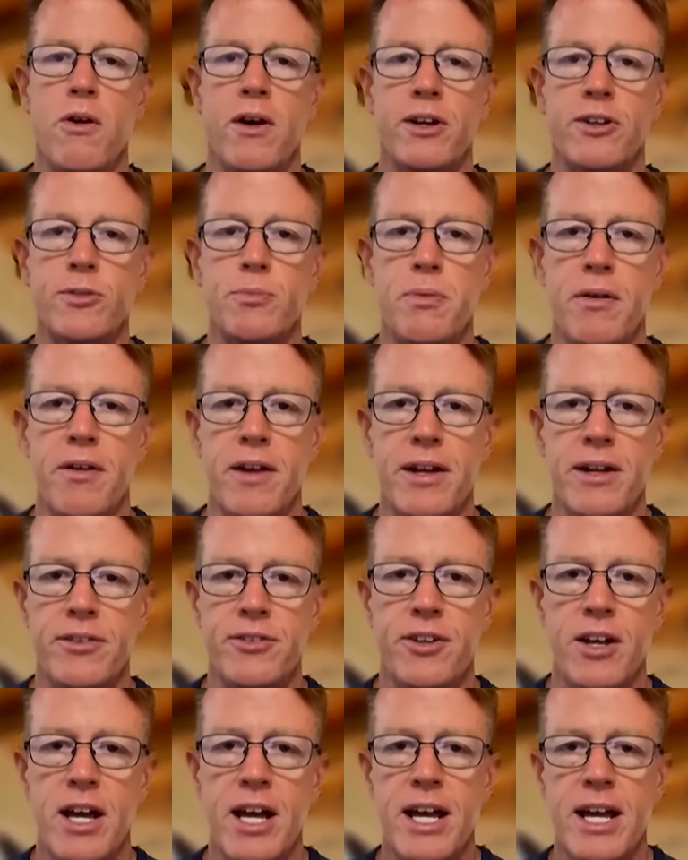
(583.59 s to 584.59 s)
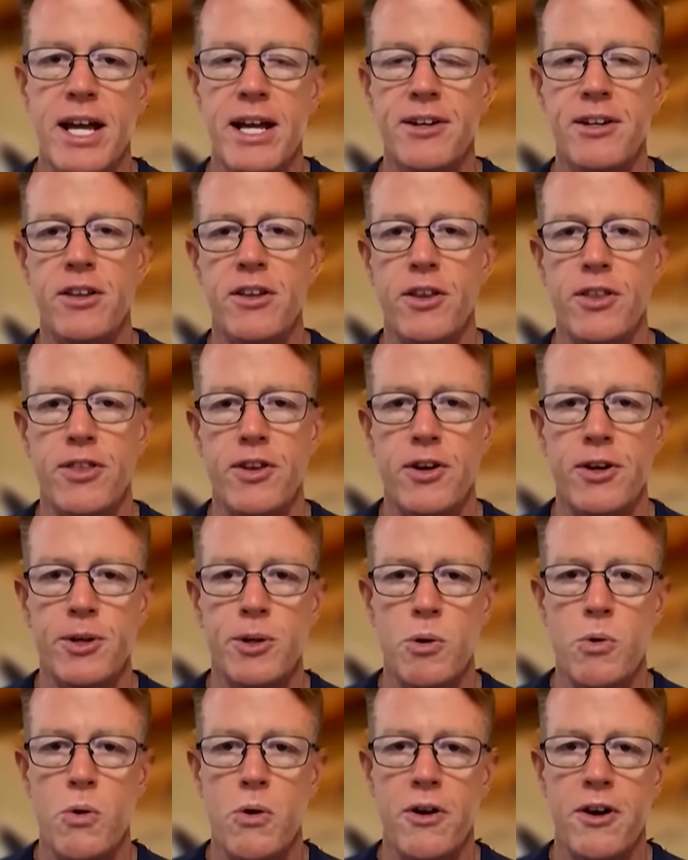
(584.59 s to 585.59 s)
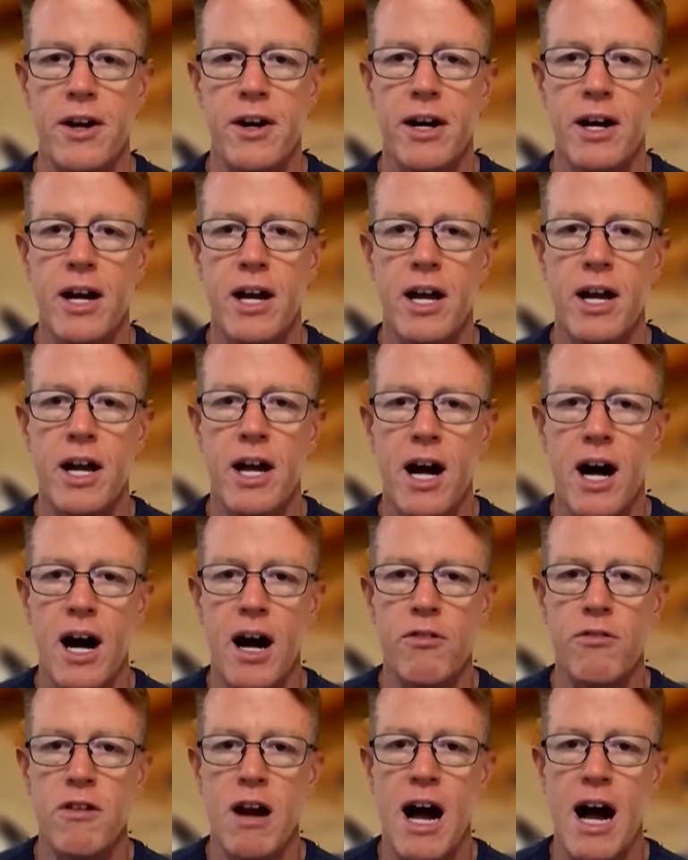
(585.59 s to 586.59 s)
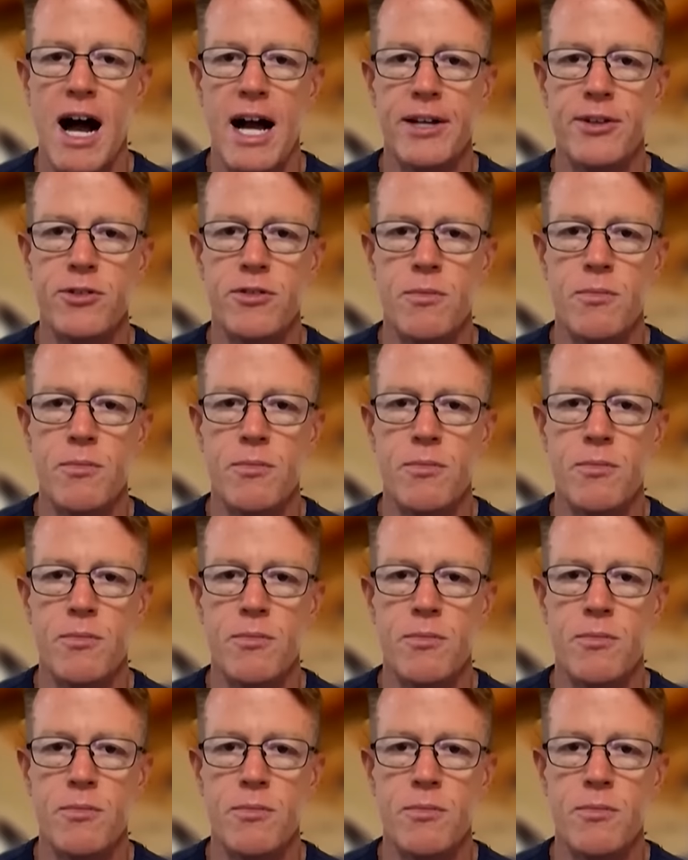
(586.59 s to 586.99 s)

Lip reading: experienced into the third quarter a rise from